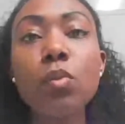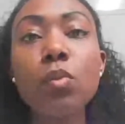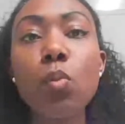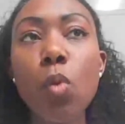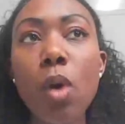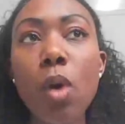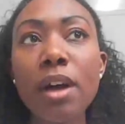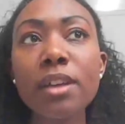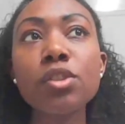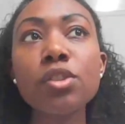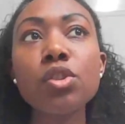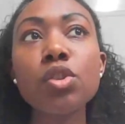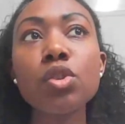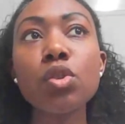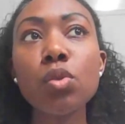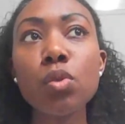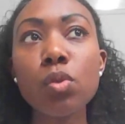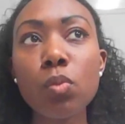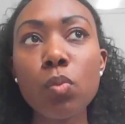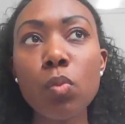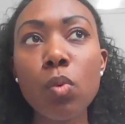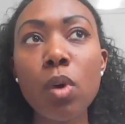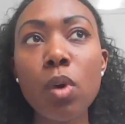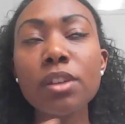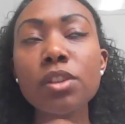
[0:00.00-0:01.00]
once
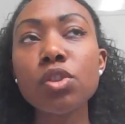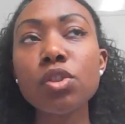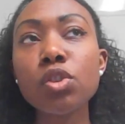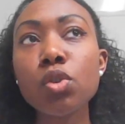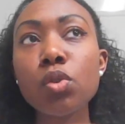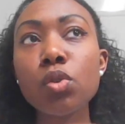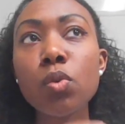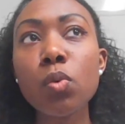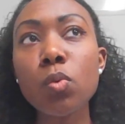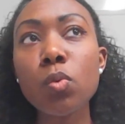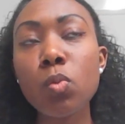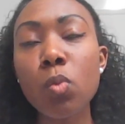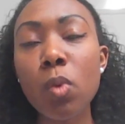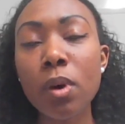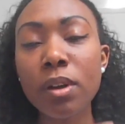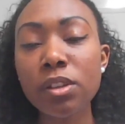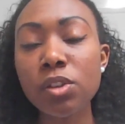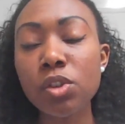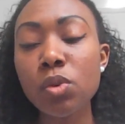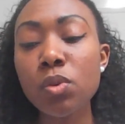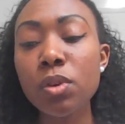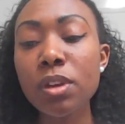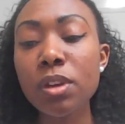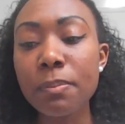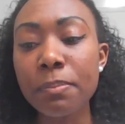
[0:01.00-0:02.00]

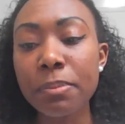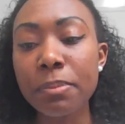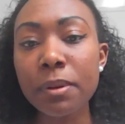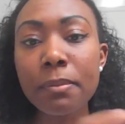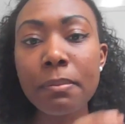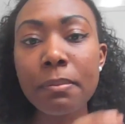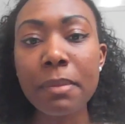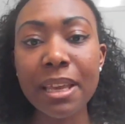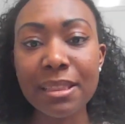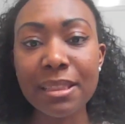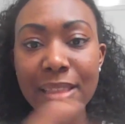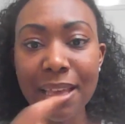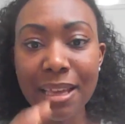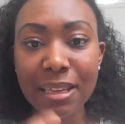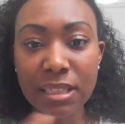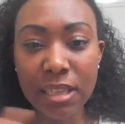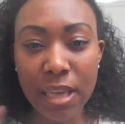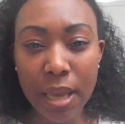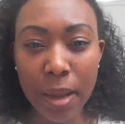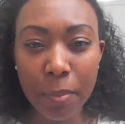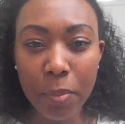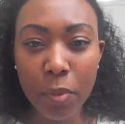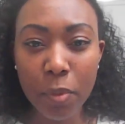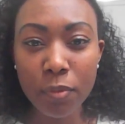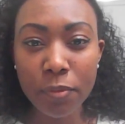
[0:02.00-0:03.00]
you implement that
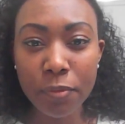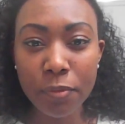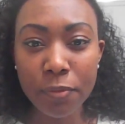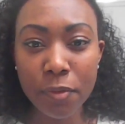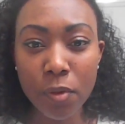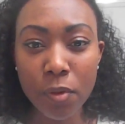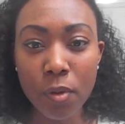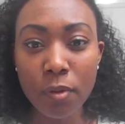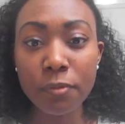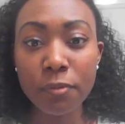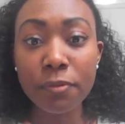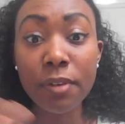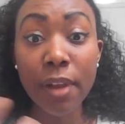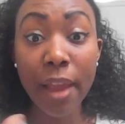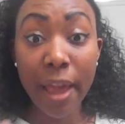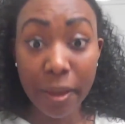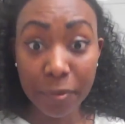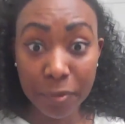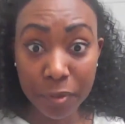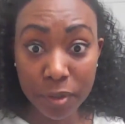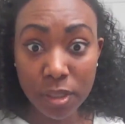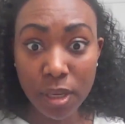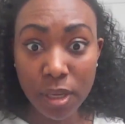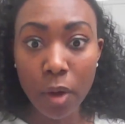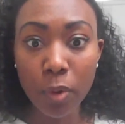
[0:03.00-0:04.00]
type of
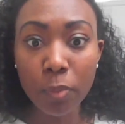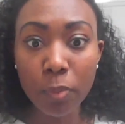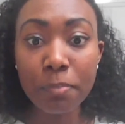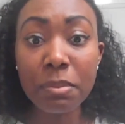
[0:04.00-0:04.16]
lifestyle,